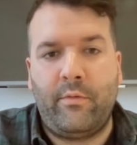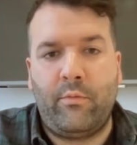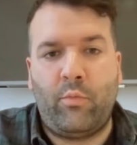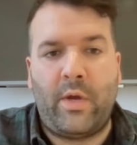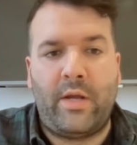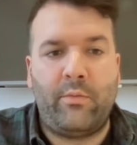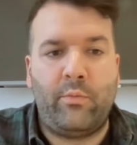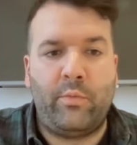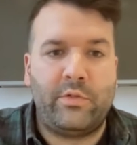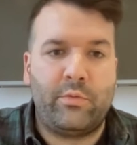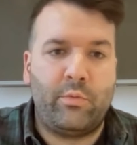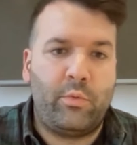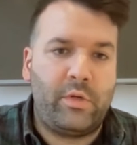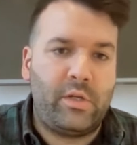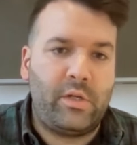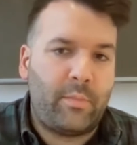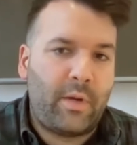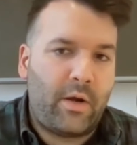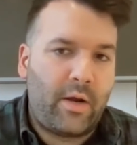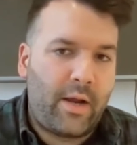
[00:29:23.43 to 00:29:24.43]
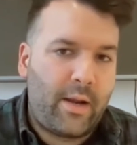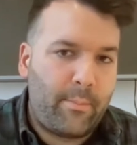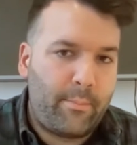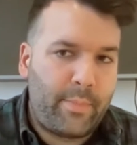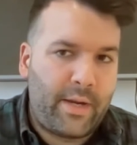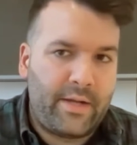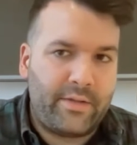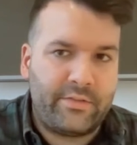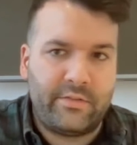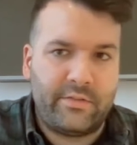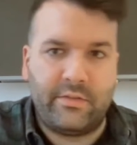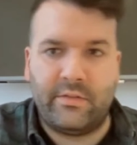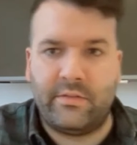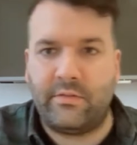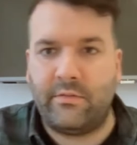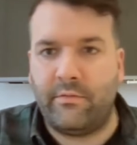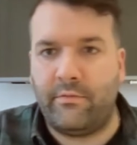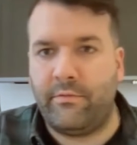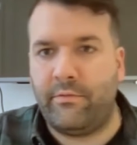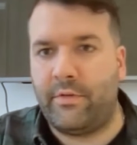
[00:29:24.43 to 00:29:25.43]
when we're talking about
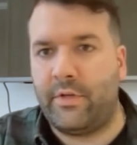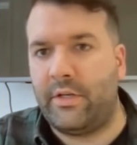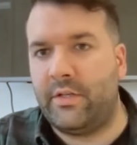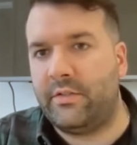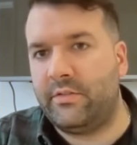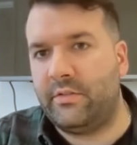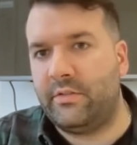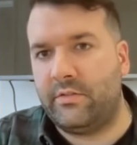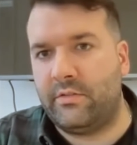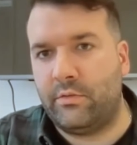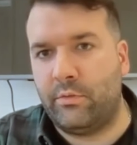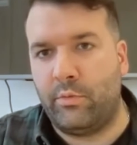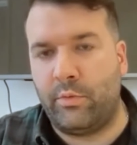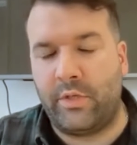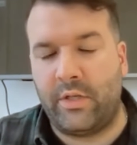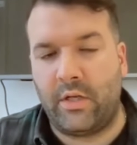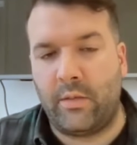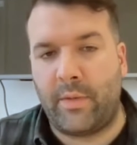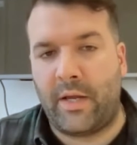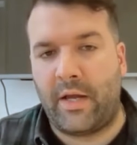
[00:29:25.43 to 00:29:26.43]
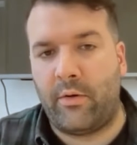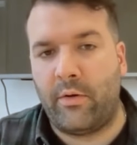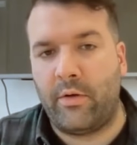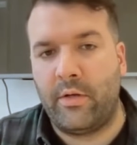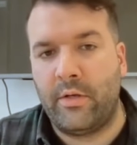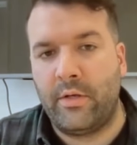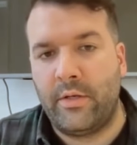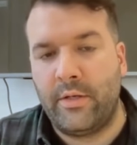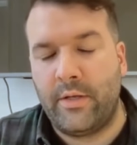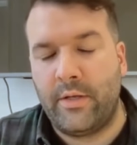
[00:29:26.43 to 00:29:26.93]
ambassadors versus talking about,